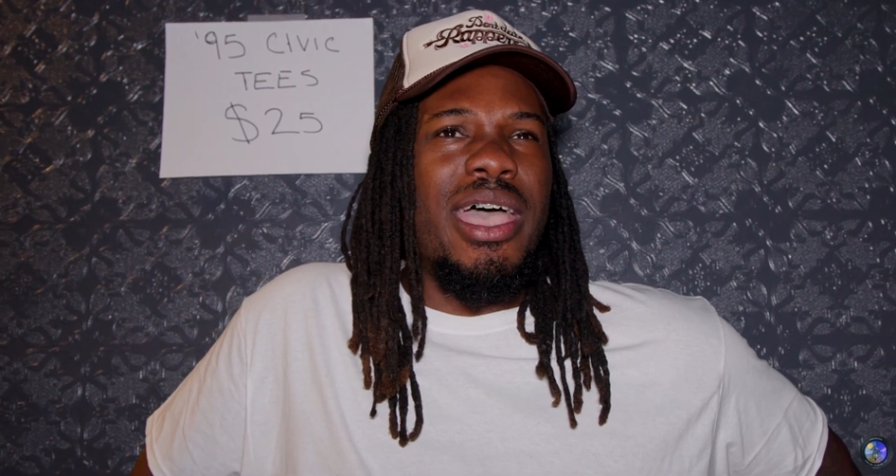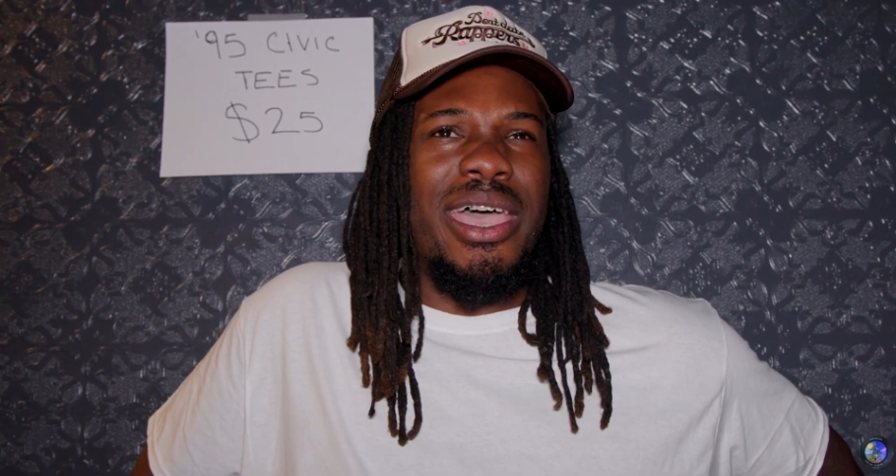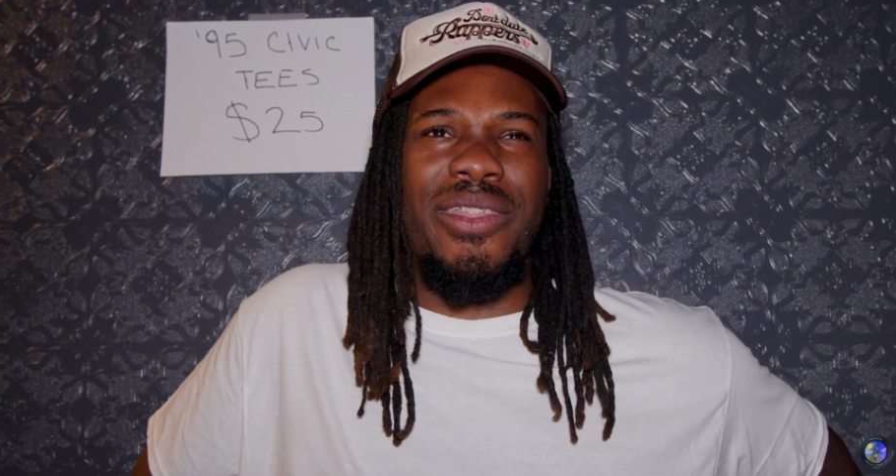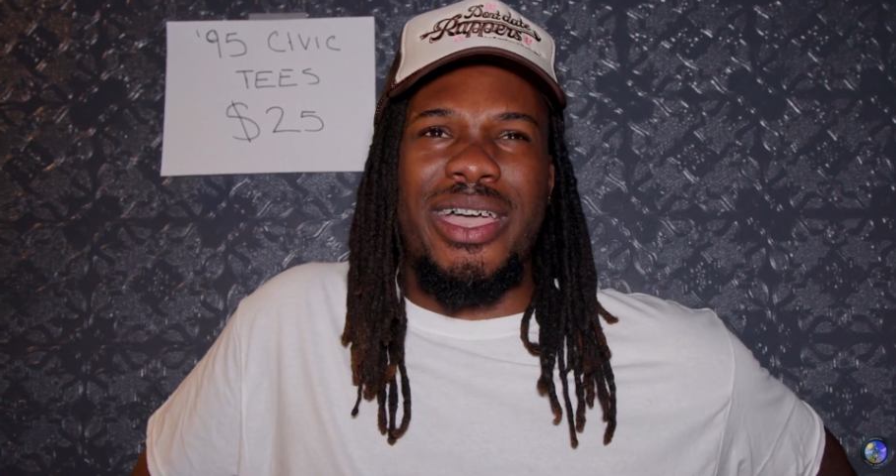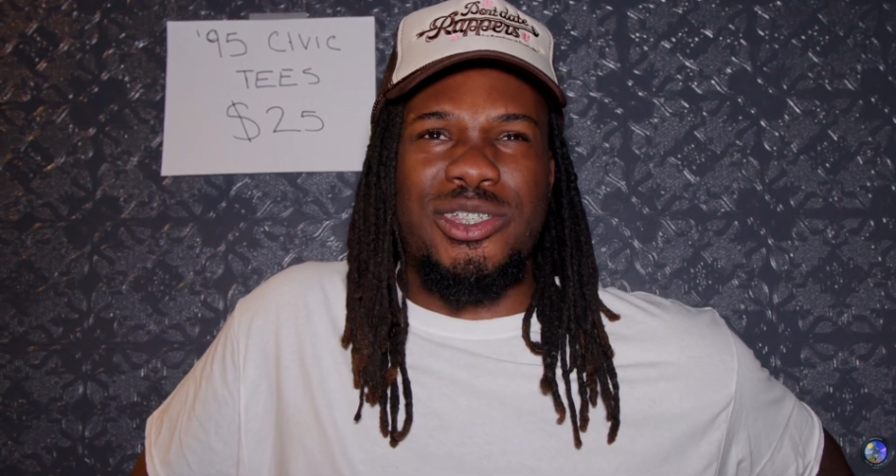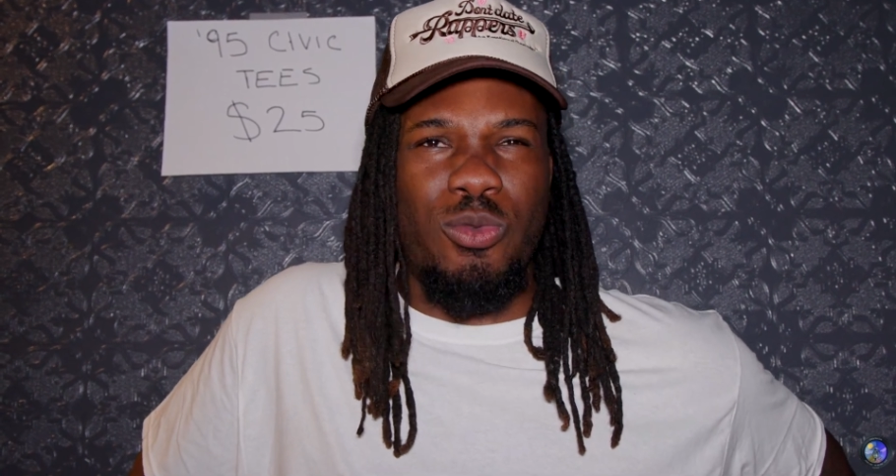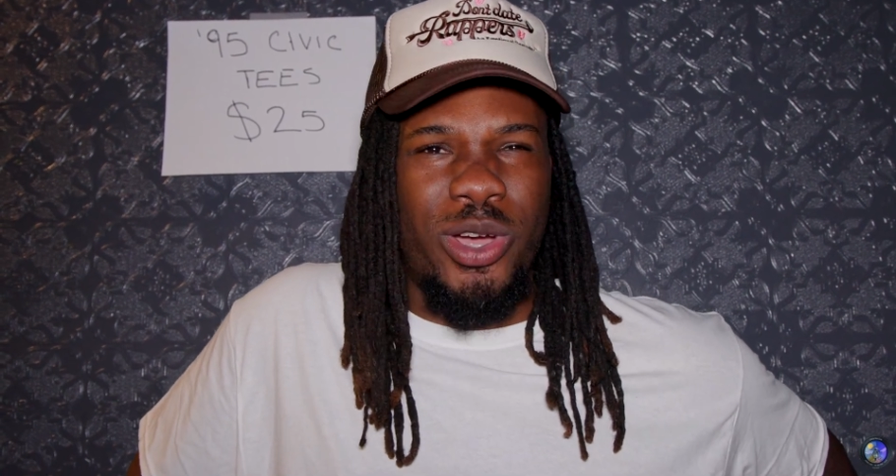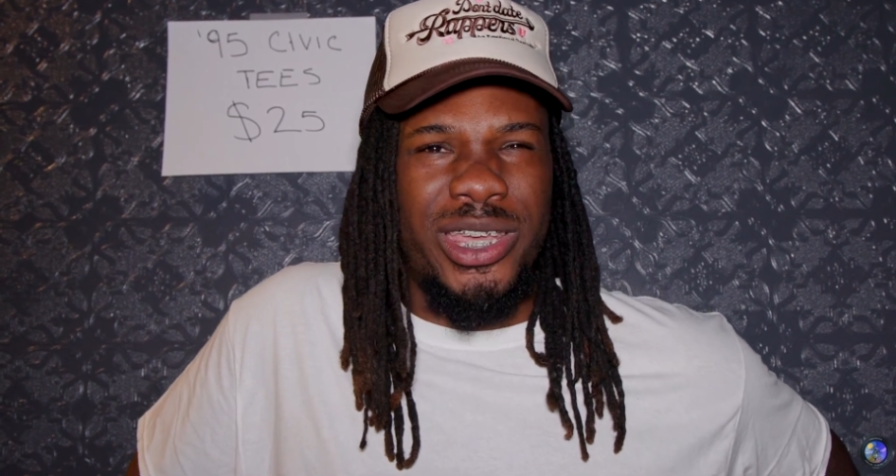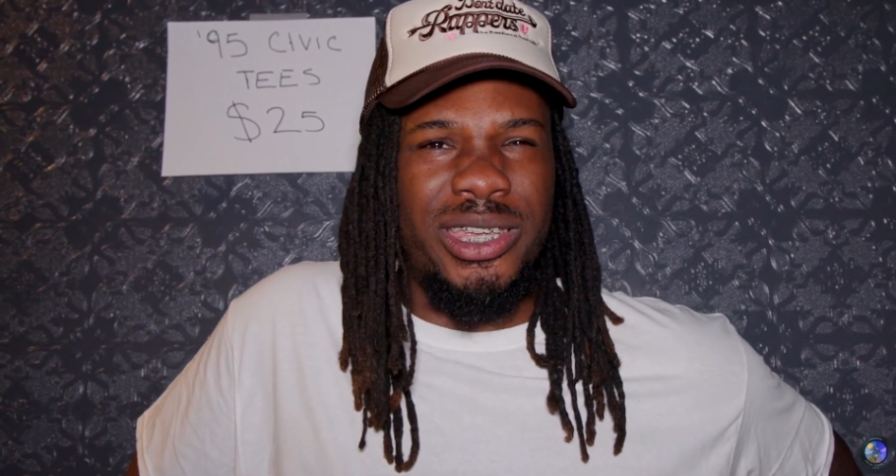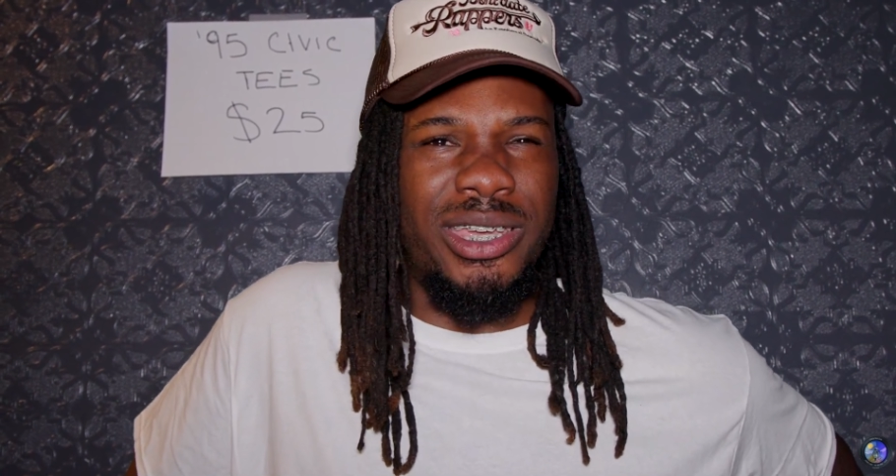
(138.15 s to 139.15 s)
in like
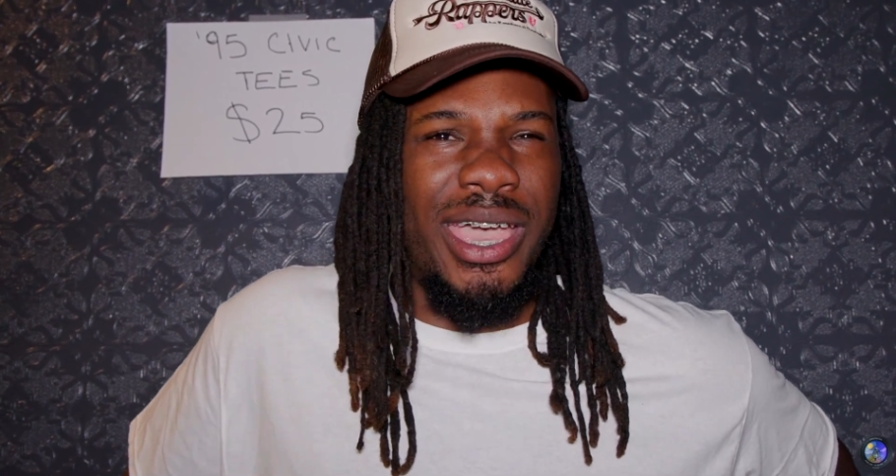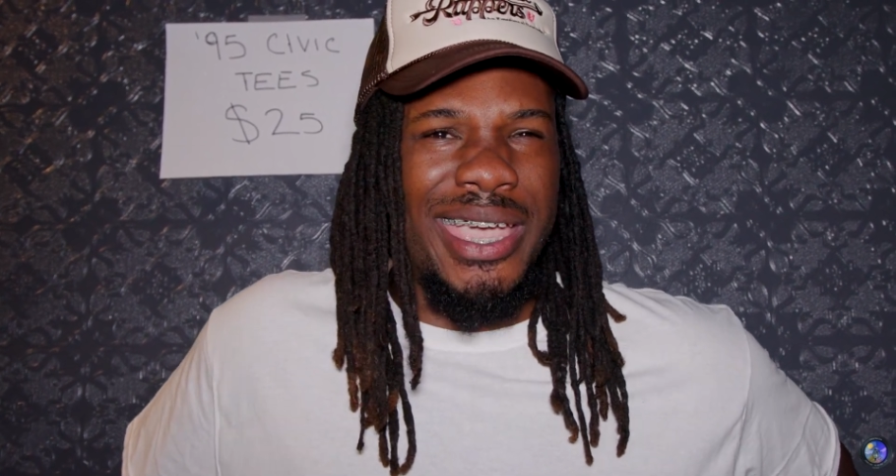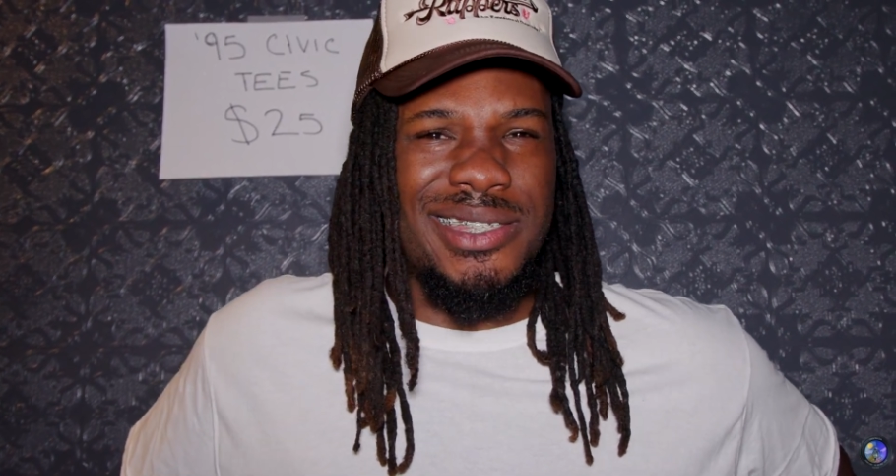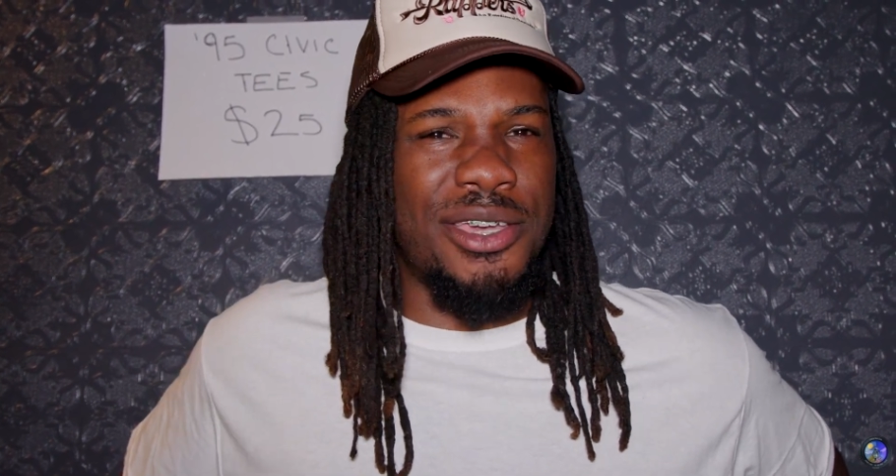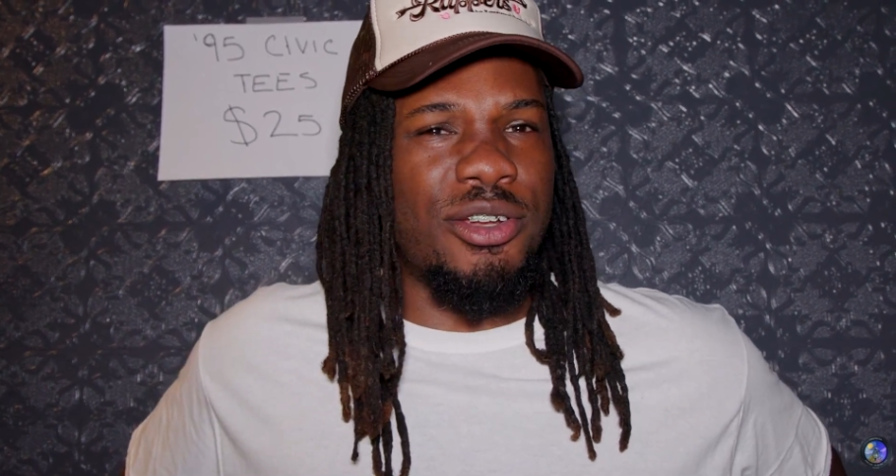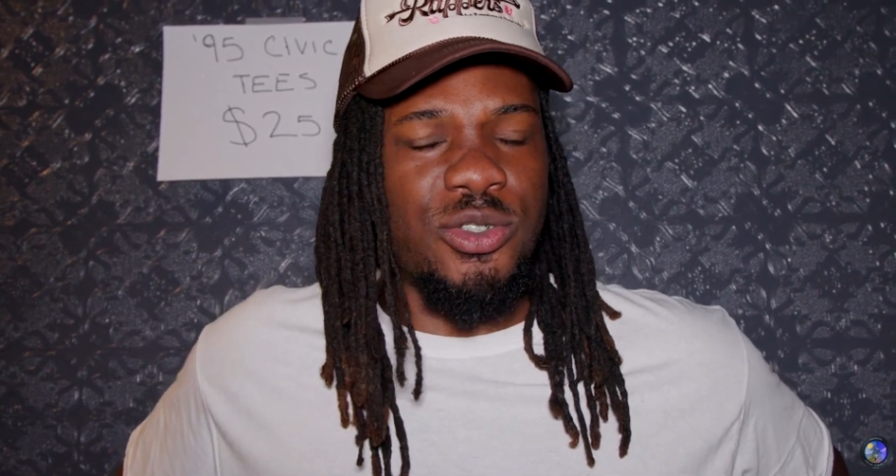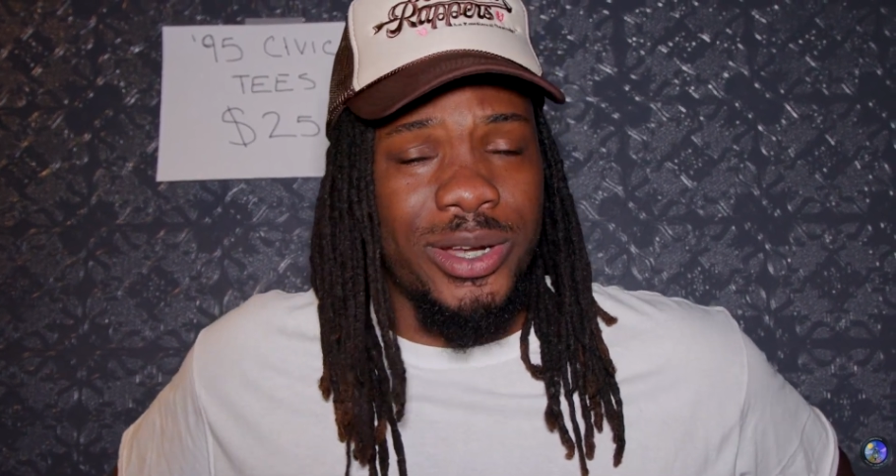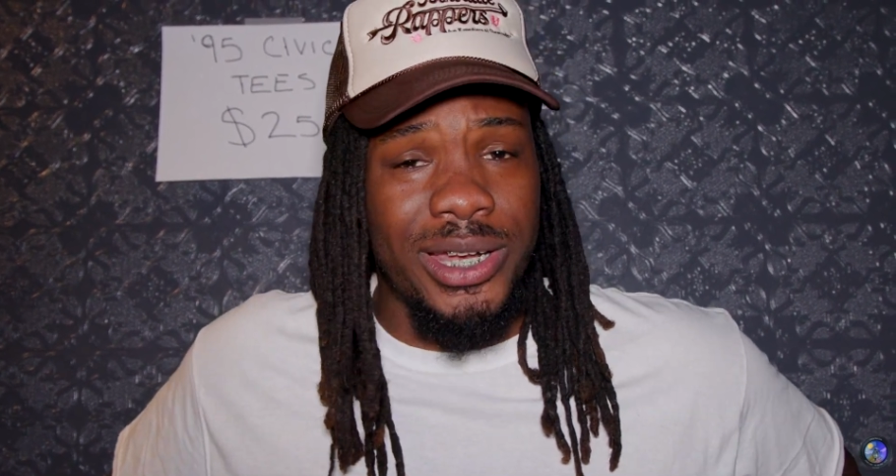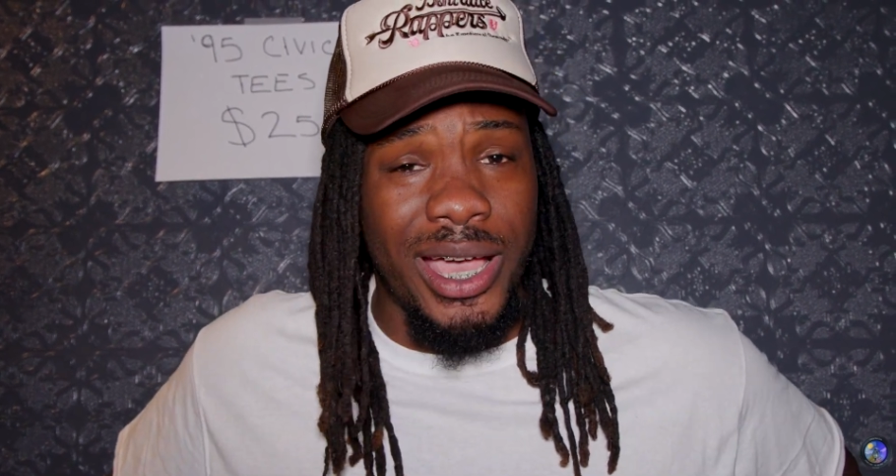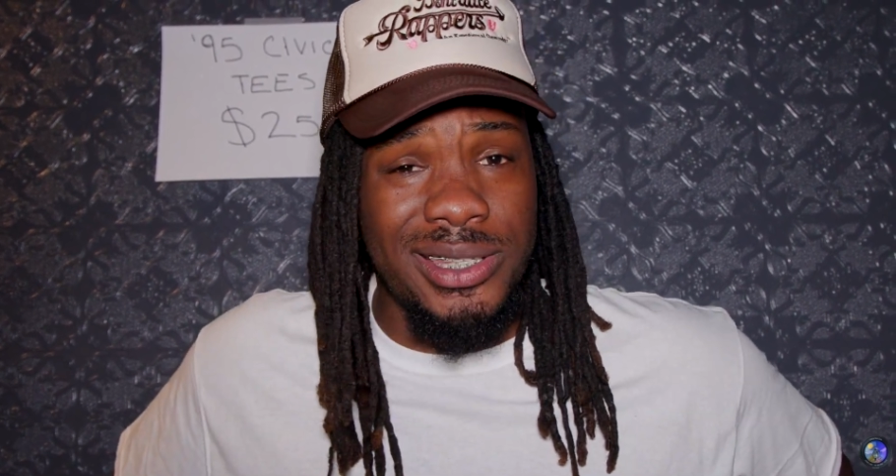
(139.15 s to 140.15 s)
2018 or
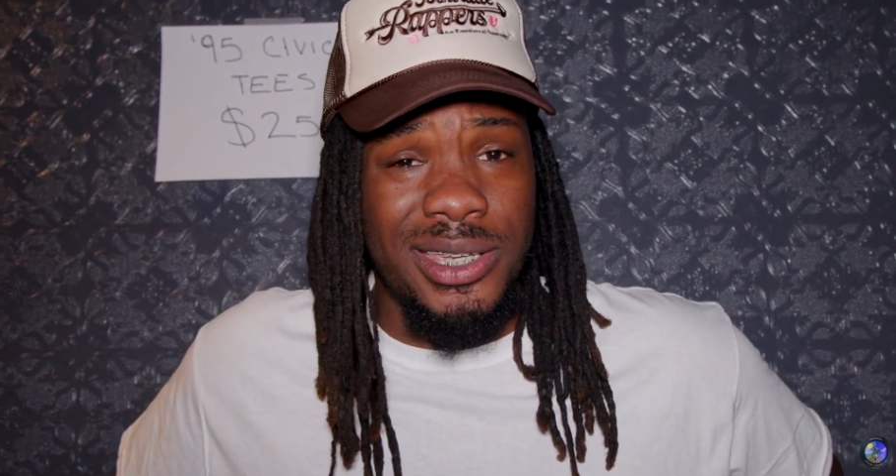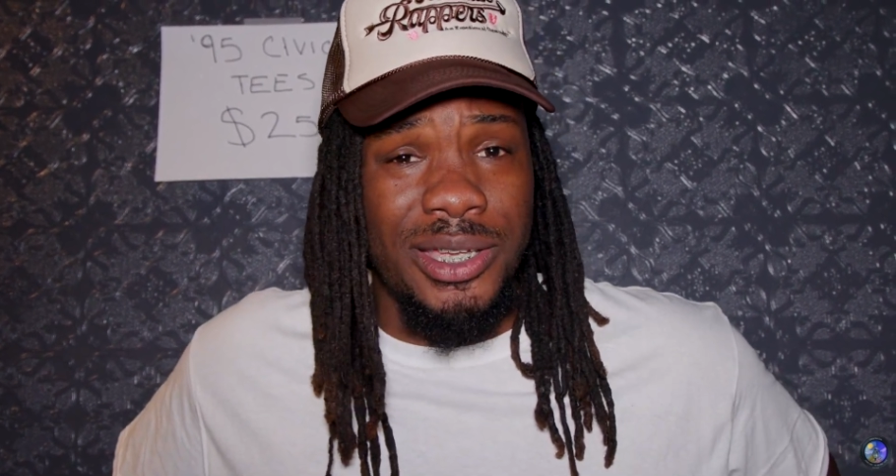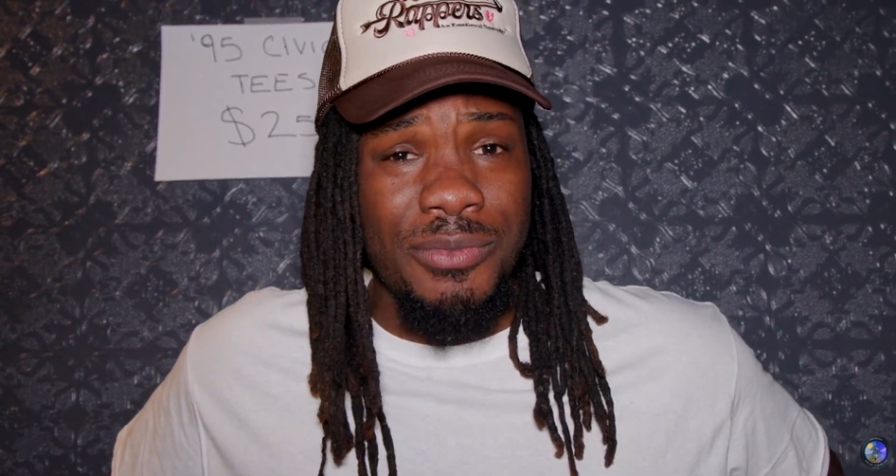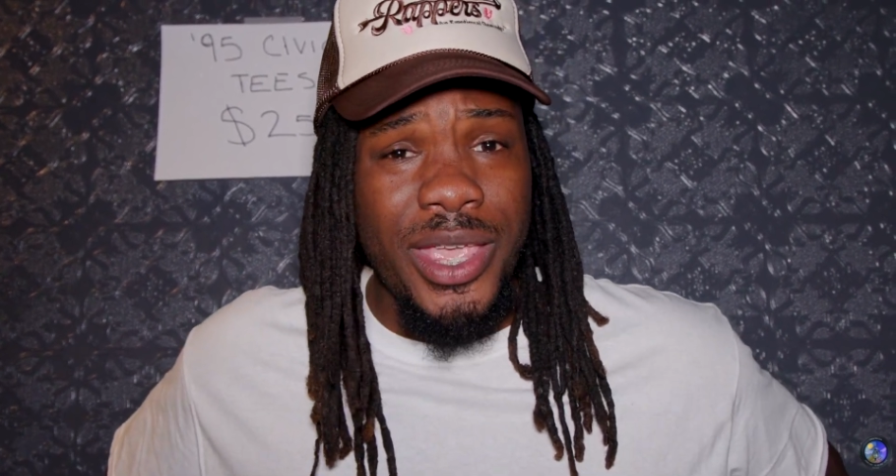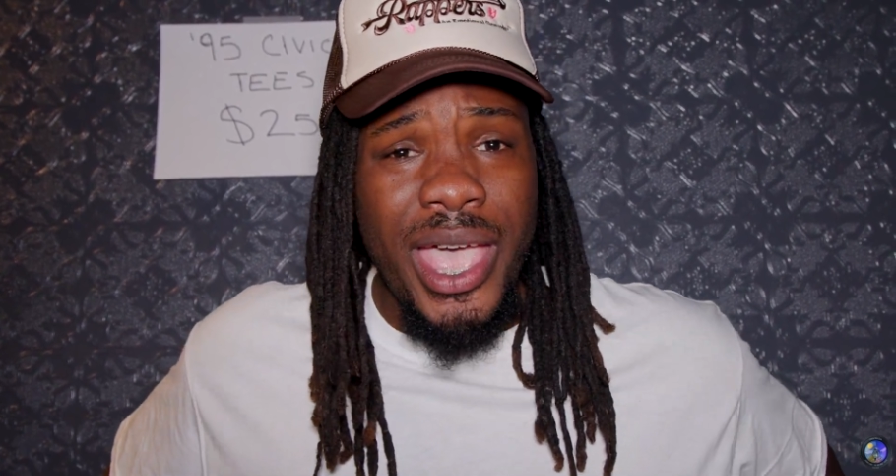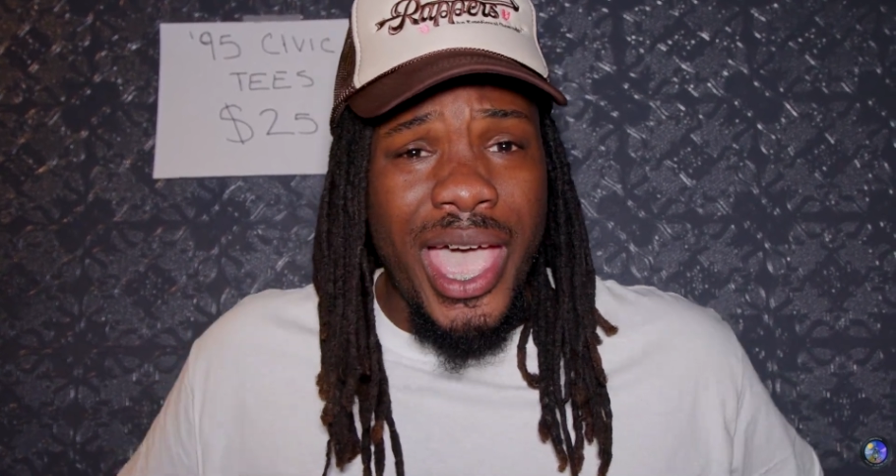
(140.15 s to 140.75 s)
2019,